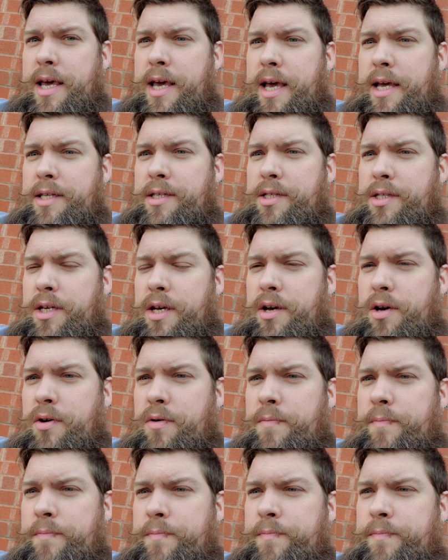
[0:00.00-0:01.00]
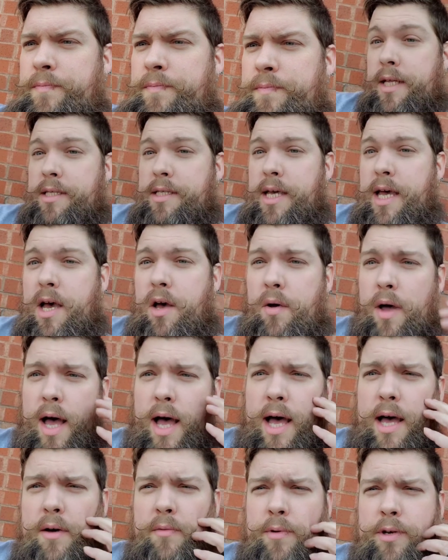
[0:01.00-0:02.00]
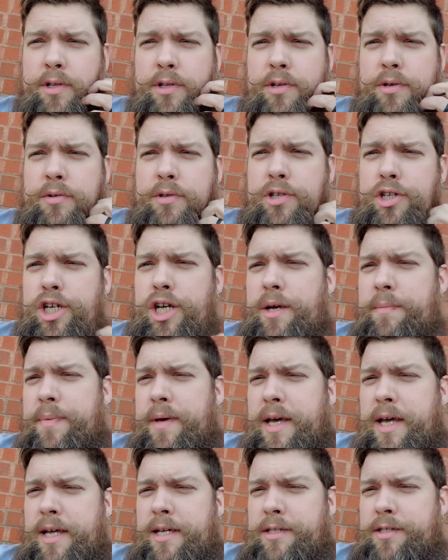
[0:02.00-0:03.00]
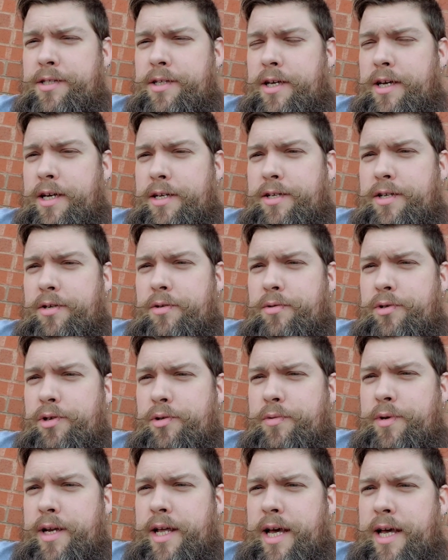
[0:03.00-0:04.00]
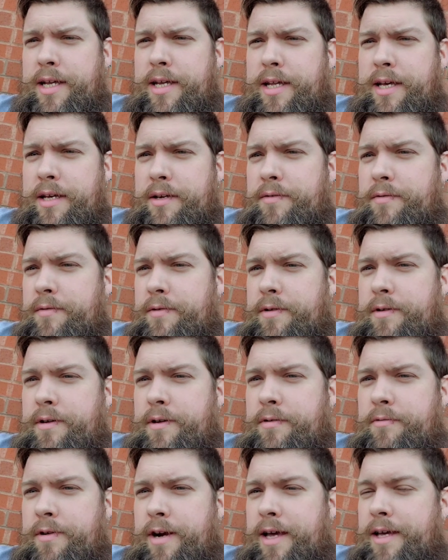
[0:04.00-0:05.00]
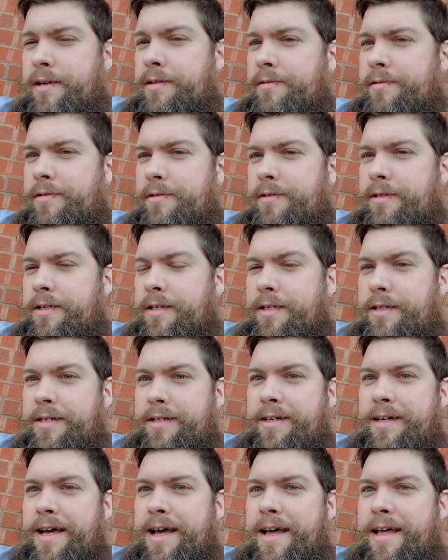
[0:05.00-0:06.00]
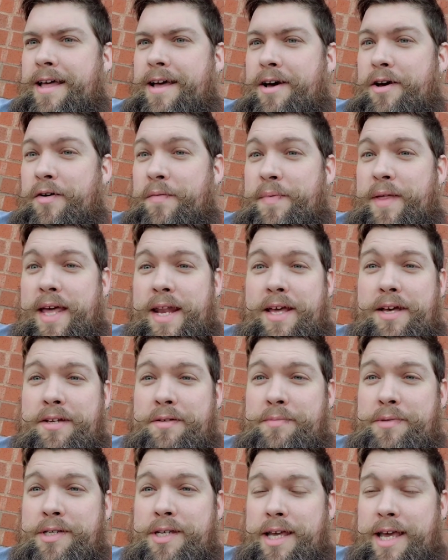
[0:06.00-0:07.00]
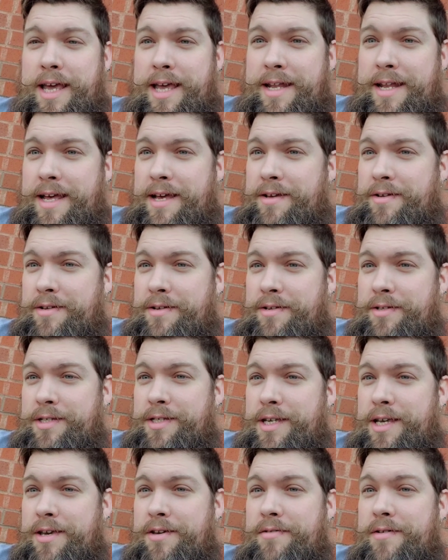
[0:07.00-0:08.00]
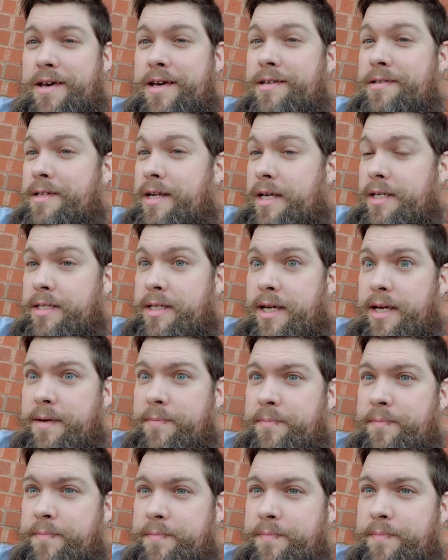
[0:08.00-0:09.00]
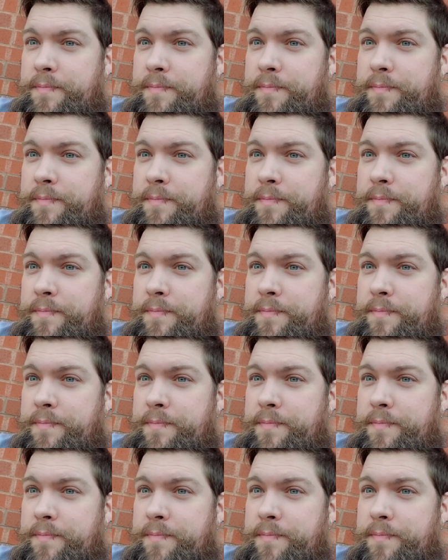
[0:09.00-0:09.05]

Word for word: And so that's how I would do the chia pets. Uh, don't do what I did. All right. Uh, I hope that helps, and I'll see you guys next time.